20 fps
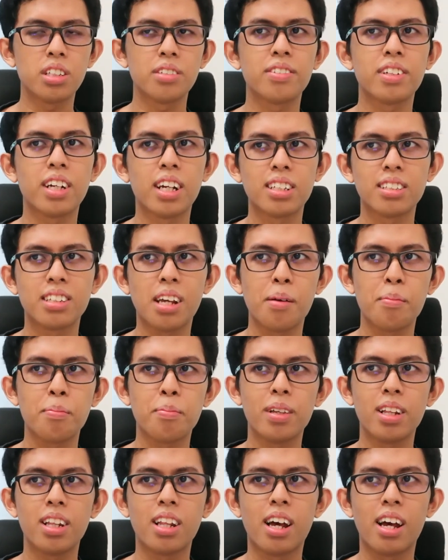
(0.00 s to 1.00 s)
So for
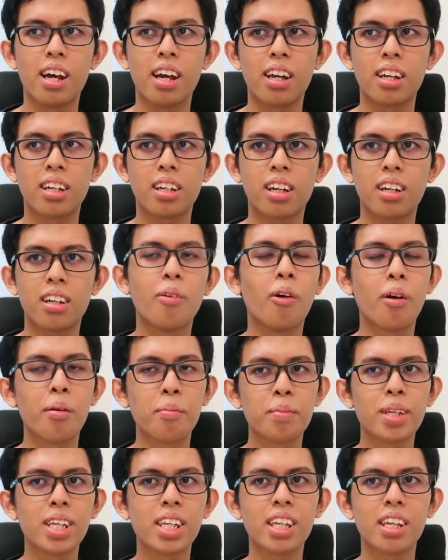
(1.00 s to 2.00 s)
example, like
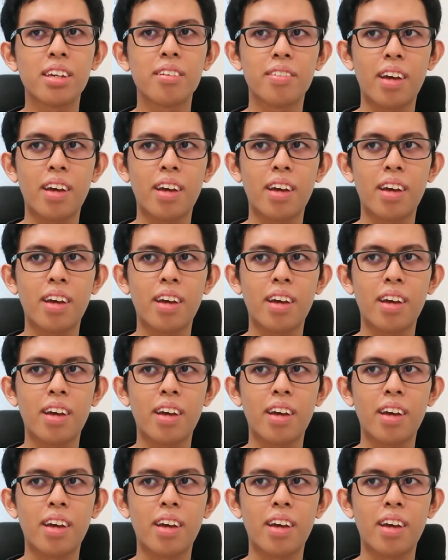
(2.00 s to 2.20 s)
for me,